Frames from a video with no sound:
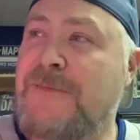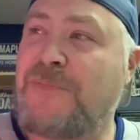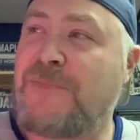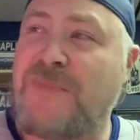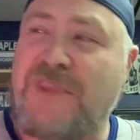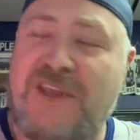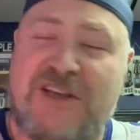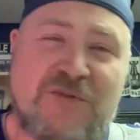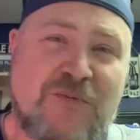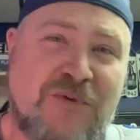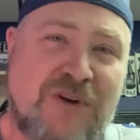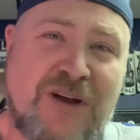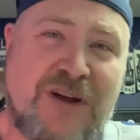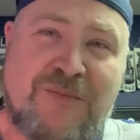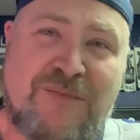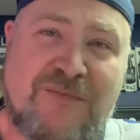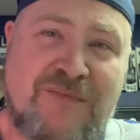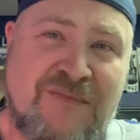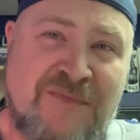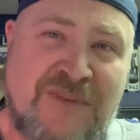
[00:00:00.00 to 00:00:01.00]
Next one up,
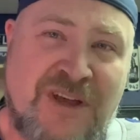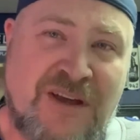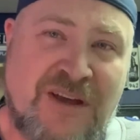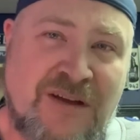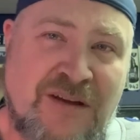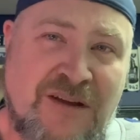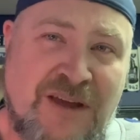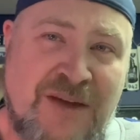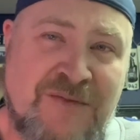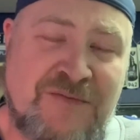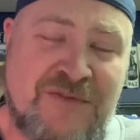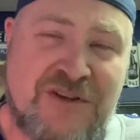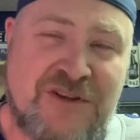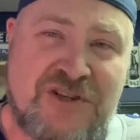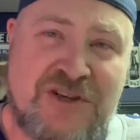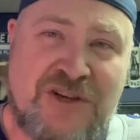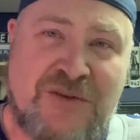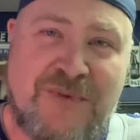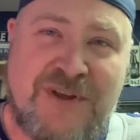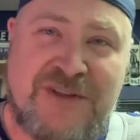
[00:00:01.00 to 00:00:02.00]

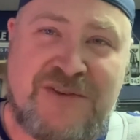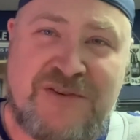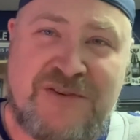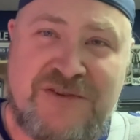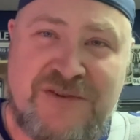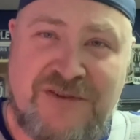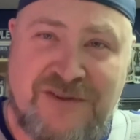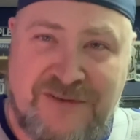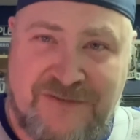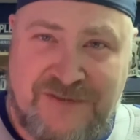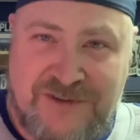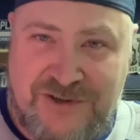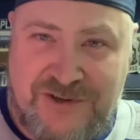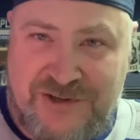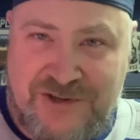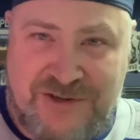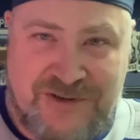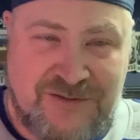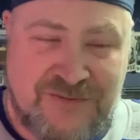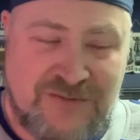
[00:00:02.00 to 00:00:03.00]
MVG, Mensur Suljovic.
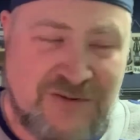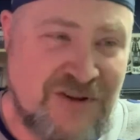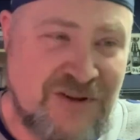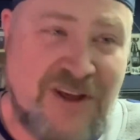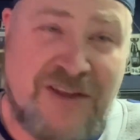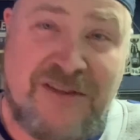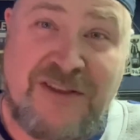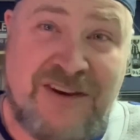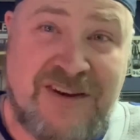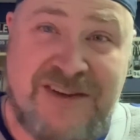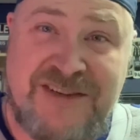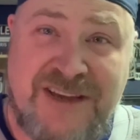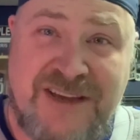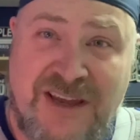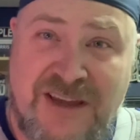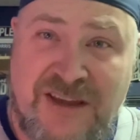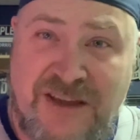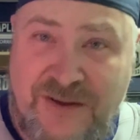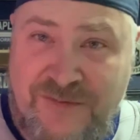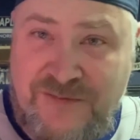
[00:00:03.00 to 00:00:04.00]
Nothing to say.
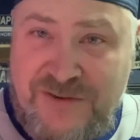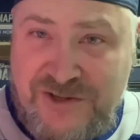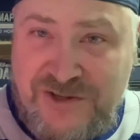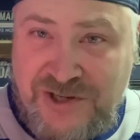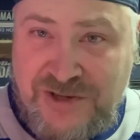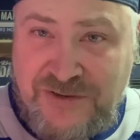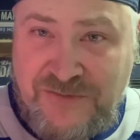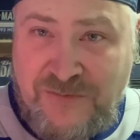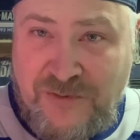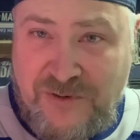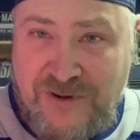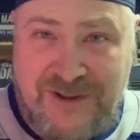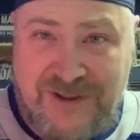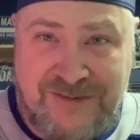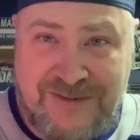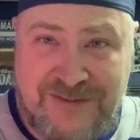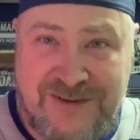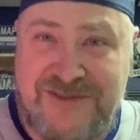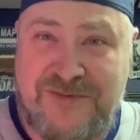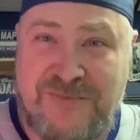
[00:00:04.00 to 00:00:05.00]
MVG,
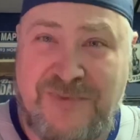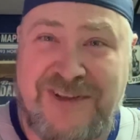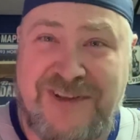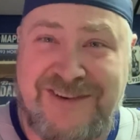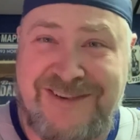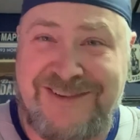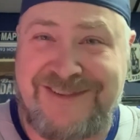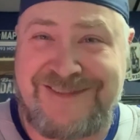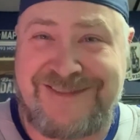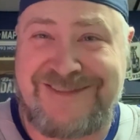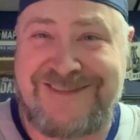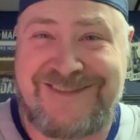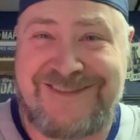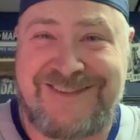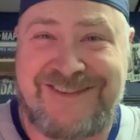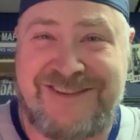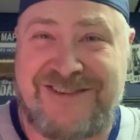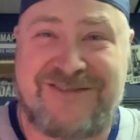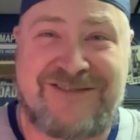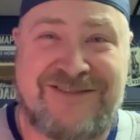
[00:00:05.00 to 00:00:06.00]
4-0. This will be a
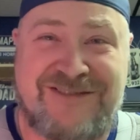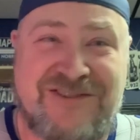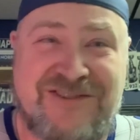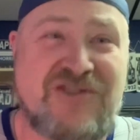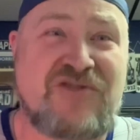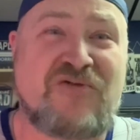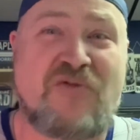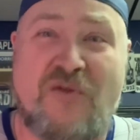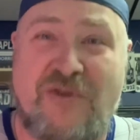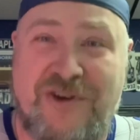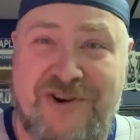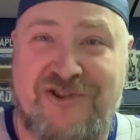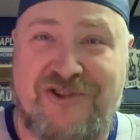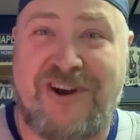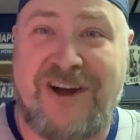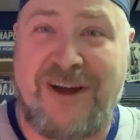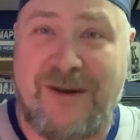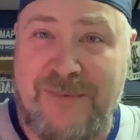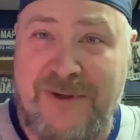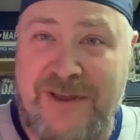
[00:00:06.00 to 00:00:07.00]
destroy
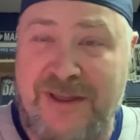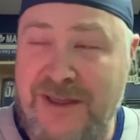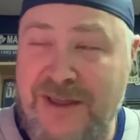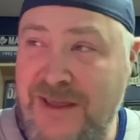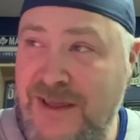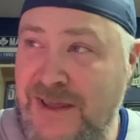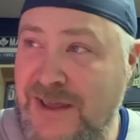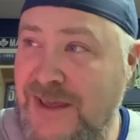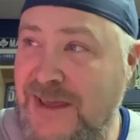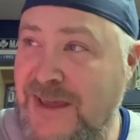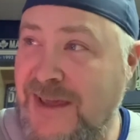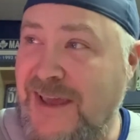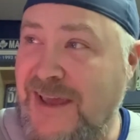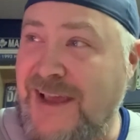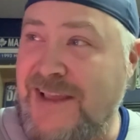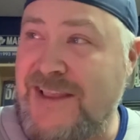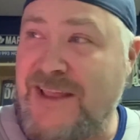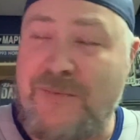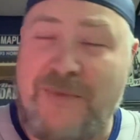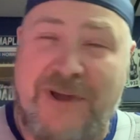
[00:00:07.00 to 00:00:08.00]
job.
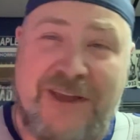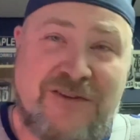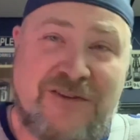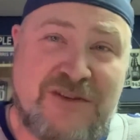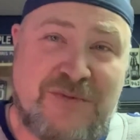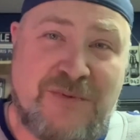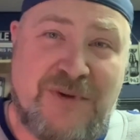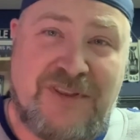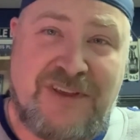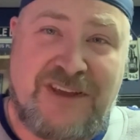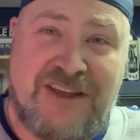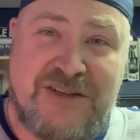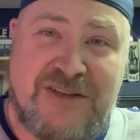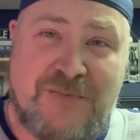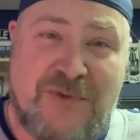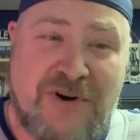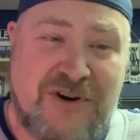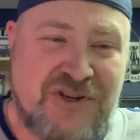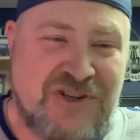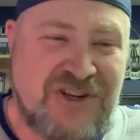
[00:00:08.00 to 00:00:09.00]
And then Michael Smith against
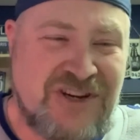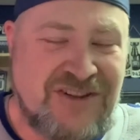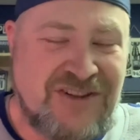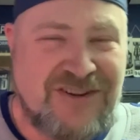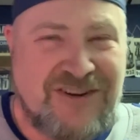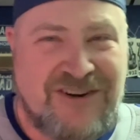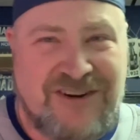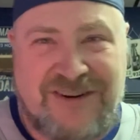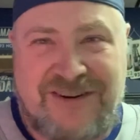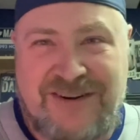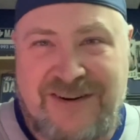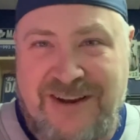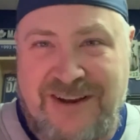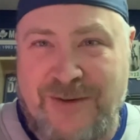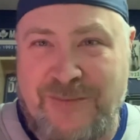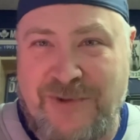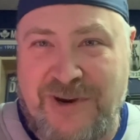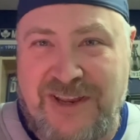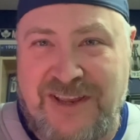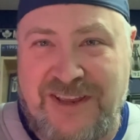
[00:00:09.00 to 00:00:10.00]
Martin Schindler.
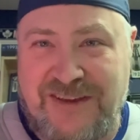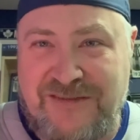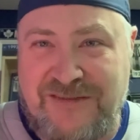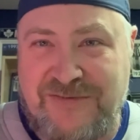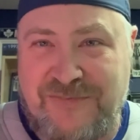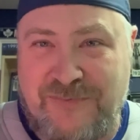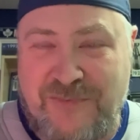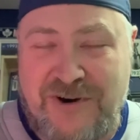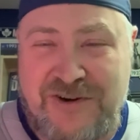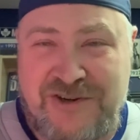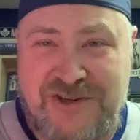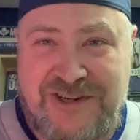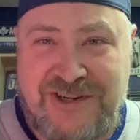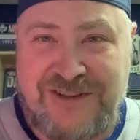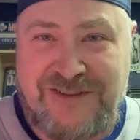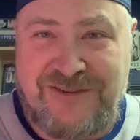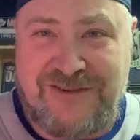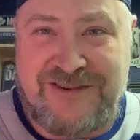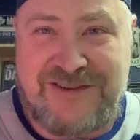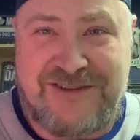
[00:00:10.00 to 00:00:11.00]
I'm going to give Martin
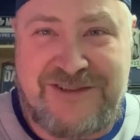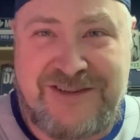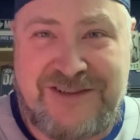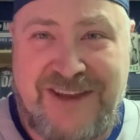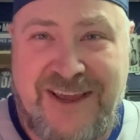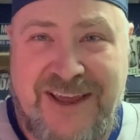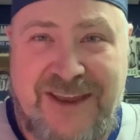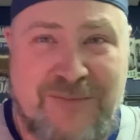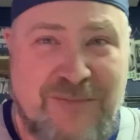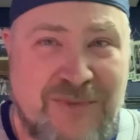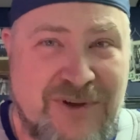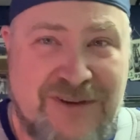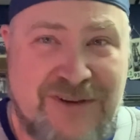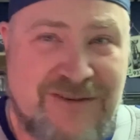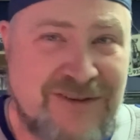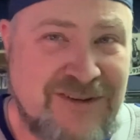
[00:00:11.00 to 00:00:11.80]
Schindler a set, but